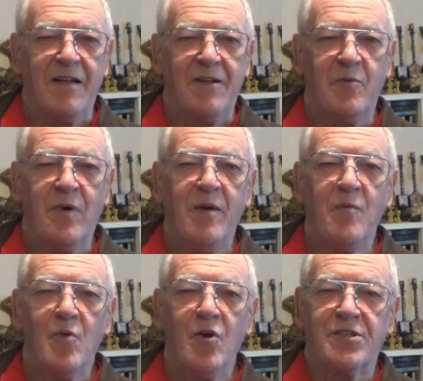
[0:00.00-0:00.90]
The way
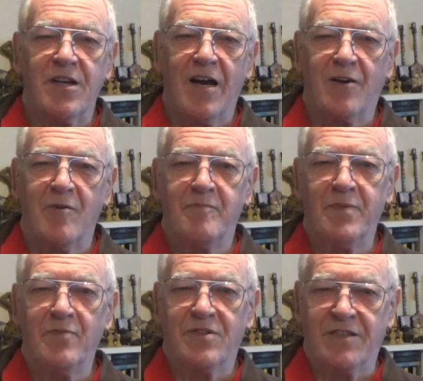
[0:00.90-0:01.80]
words are
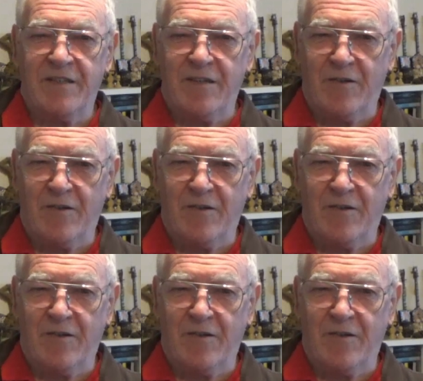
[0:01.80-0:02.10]
composed